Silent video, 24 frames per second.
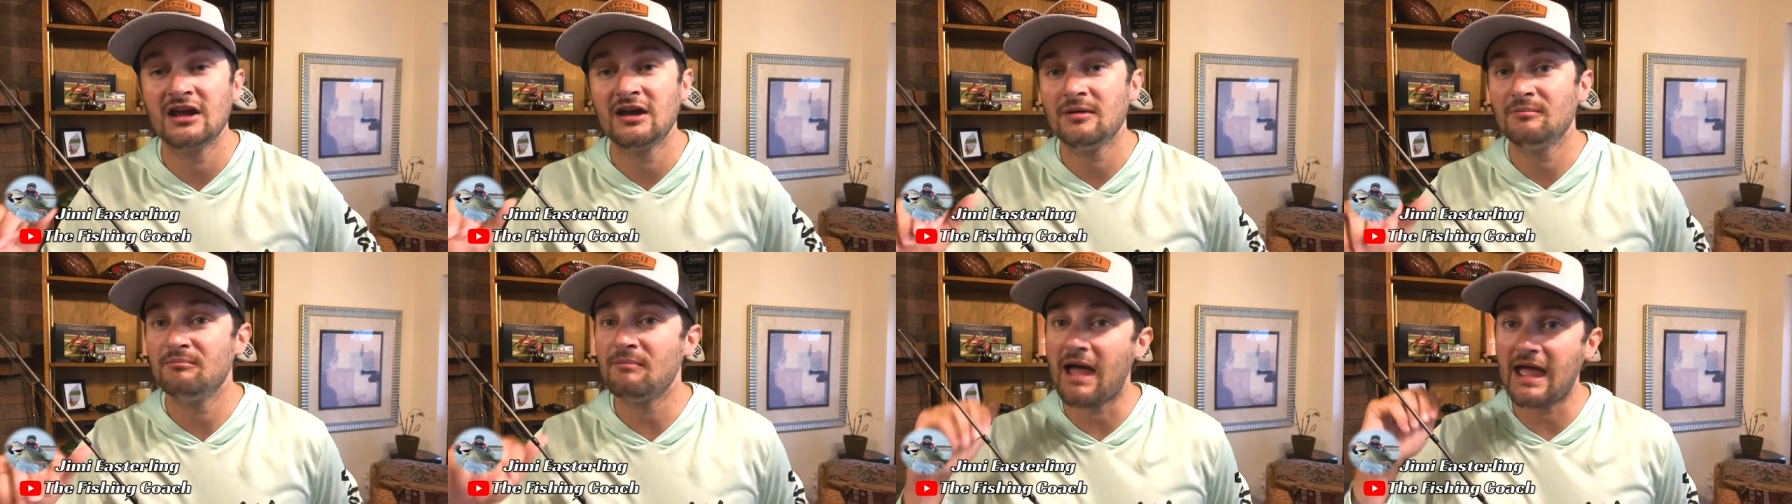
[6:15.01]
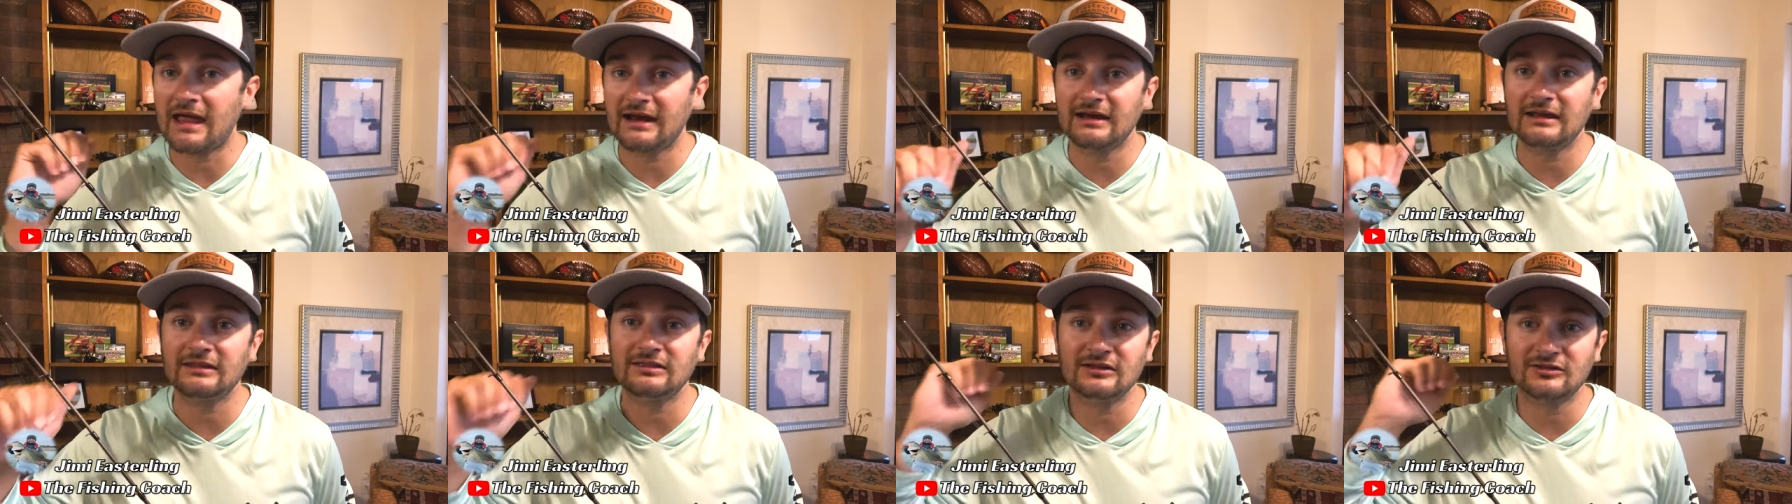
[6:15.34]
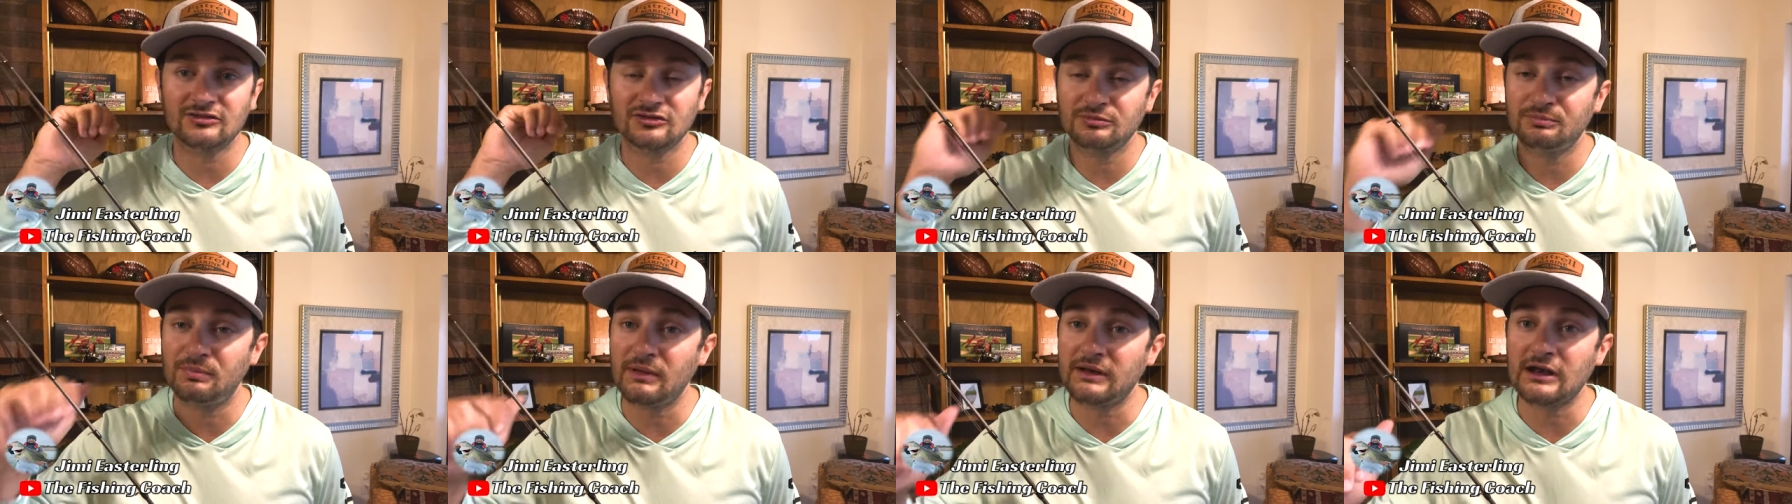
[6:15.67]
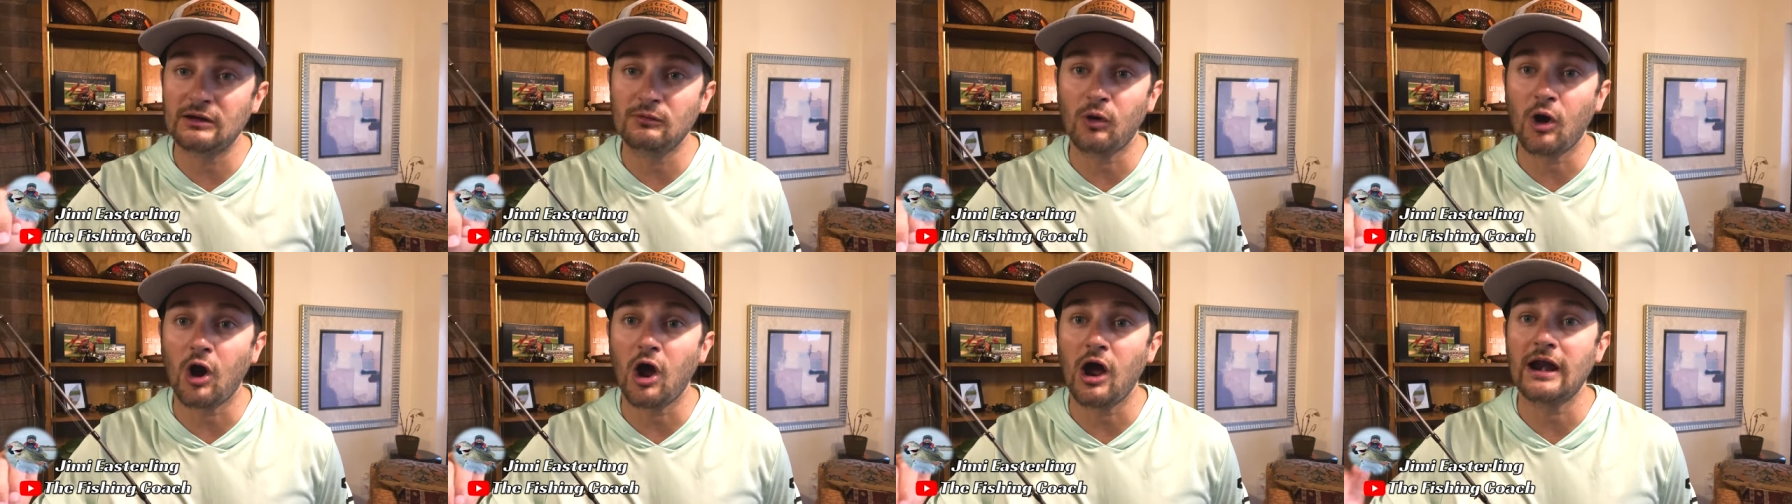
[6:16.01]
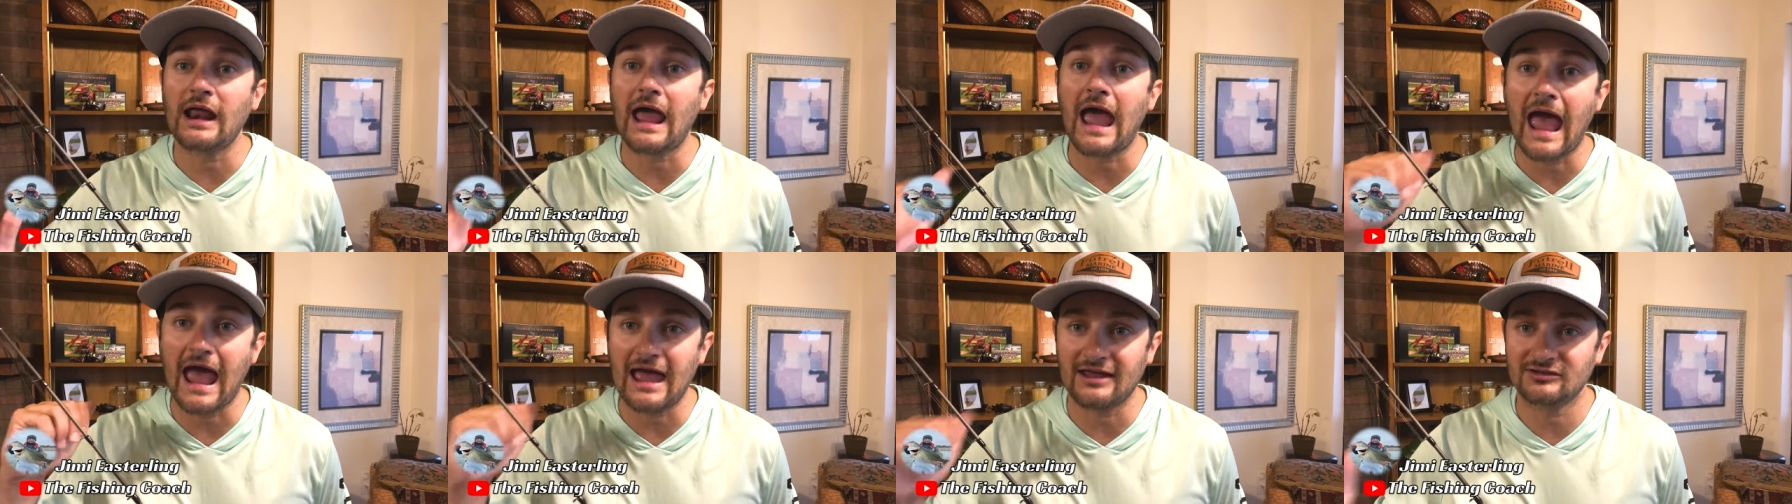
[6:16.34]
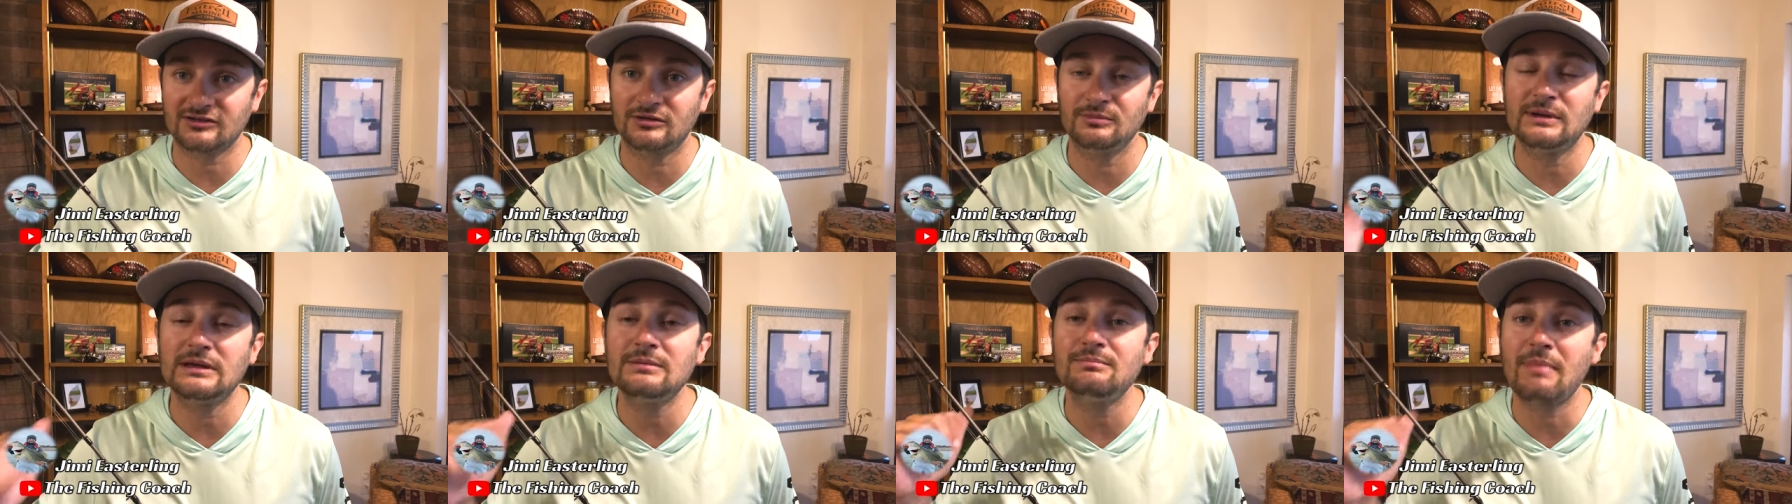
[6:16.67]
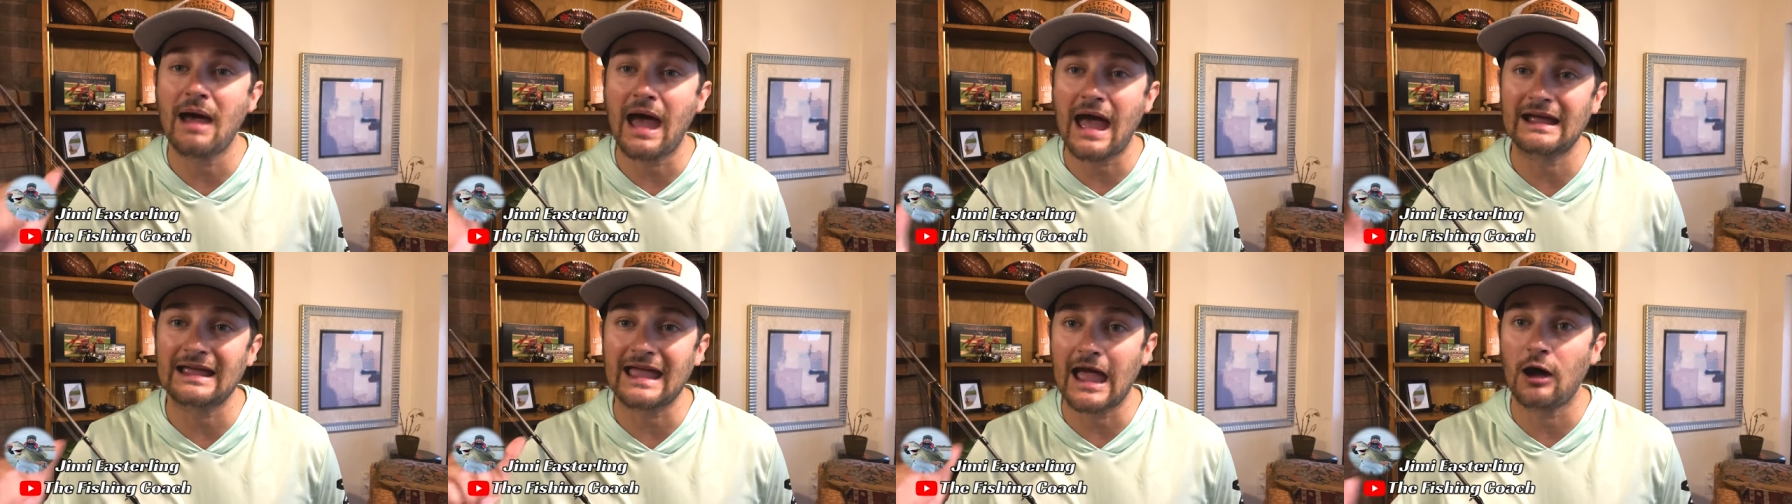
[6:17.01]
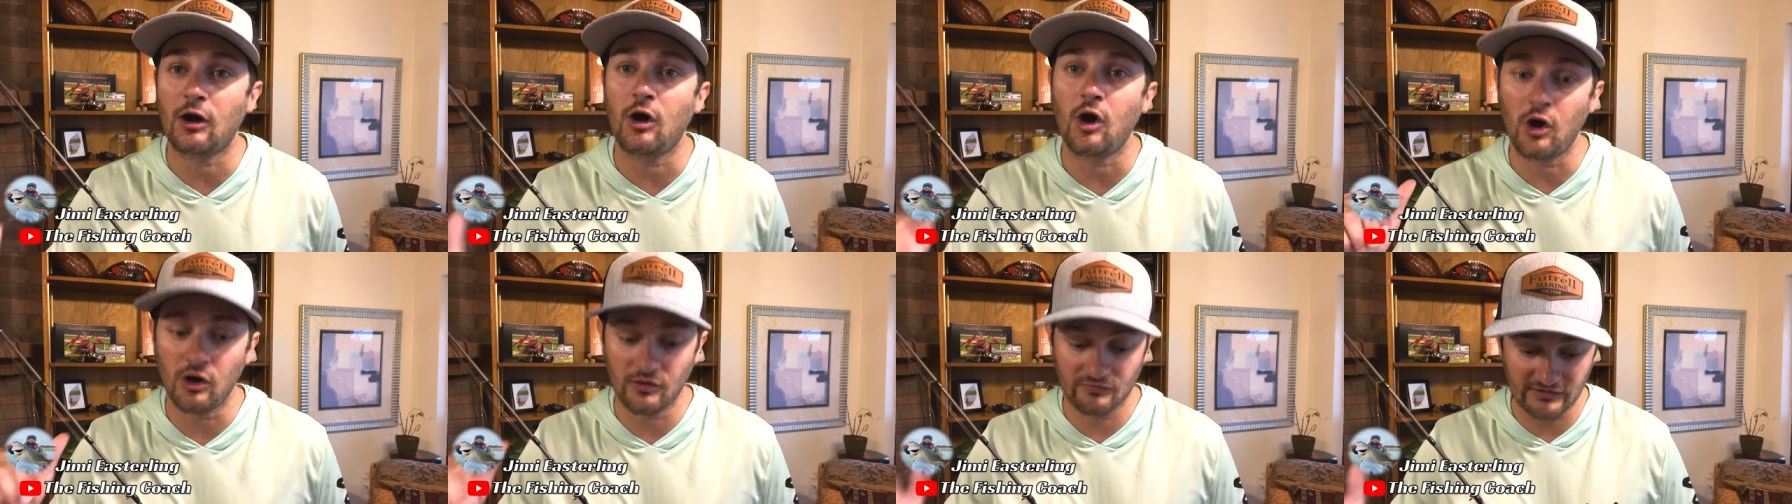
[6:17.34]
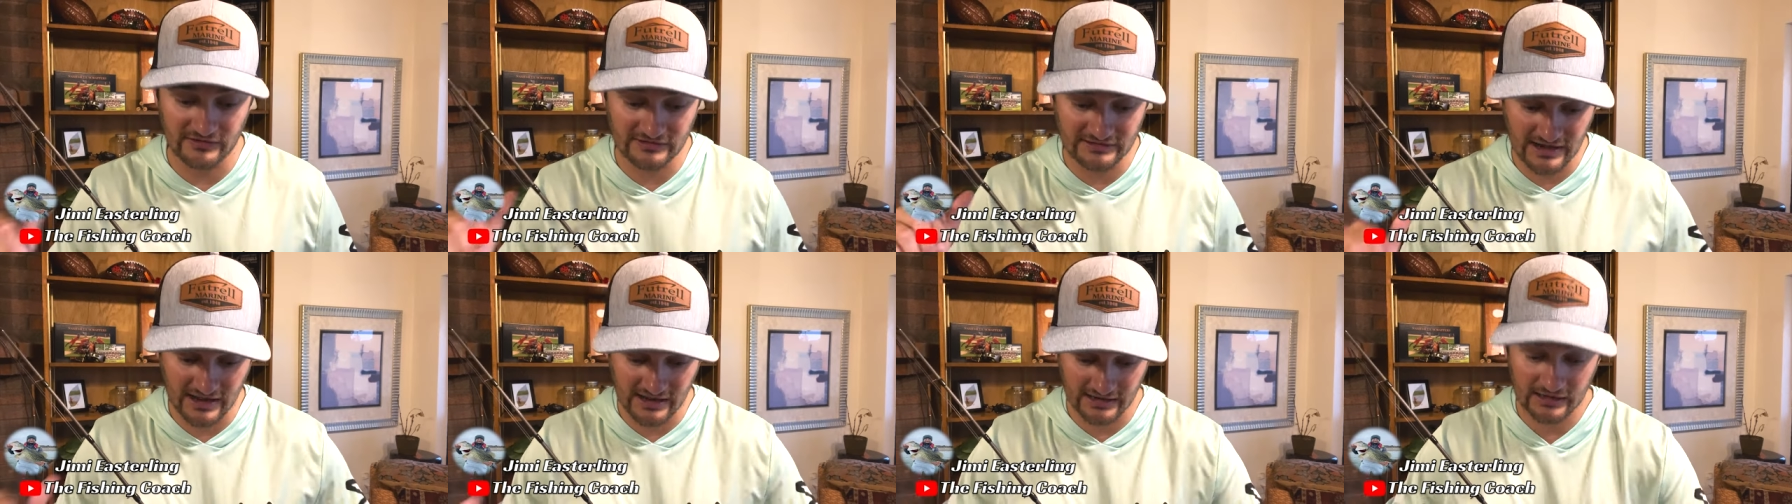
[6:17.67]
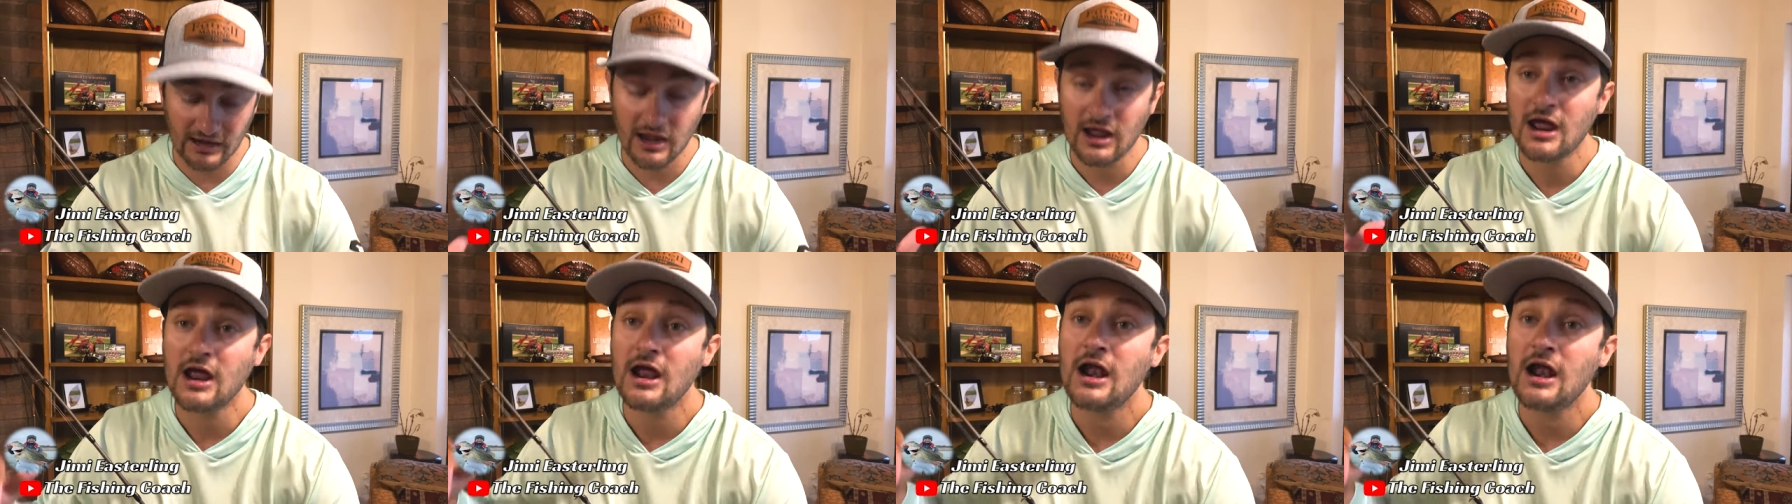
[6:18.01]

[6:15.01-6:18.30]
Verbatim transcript: man, the spinning rod has to be back out on the deck.